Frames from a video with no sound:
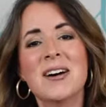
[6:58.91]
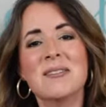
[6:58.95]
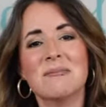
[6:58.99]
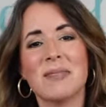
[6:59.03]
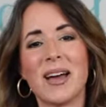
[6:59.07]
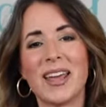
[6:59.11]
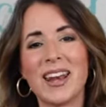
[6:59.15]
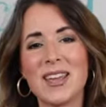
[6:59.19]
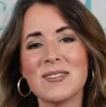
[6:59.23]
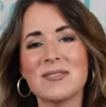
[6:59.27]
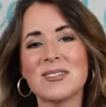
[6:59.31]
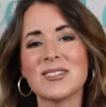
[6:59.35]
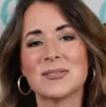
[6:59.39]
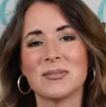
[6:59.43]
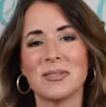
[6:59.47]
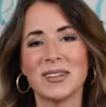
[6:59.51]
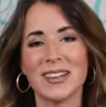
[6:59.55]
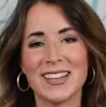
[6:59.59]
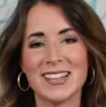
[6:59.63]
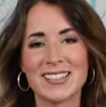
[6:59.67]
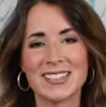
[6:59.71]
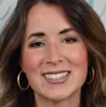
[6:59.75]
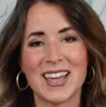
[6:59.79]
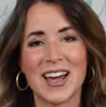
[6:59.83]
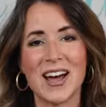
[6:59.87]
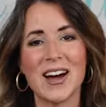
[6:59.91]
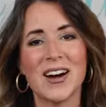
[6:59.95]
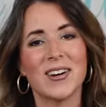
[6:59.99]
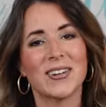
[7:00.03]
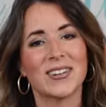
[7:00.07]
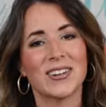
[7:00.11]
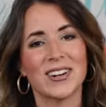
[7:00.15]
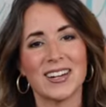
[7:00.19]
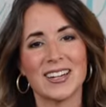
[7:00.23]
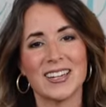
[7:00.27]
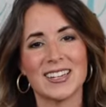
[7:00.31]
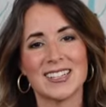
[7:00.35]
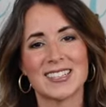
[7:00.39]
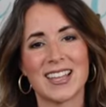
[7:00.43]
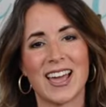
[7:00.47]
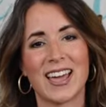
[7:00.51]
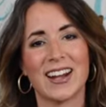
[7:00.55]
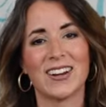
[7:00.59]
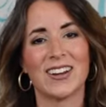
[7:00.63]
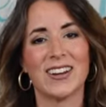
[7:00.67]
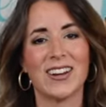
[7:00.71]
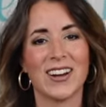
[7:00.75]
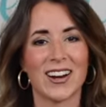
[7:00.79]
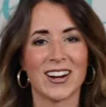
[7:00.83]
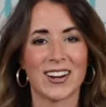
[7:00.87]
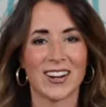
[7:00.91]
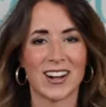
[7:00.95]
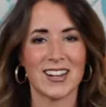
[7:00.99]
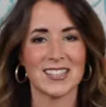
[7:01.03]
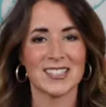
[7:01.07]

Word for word: My name is Melissa, owner and designer here at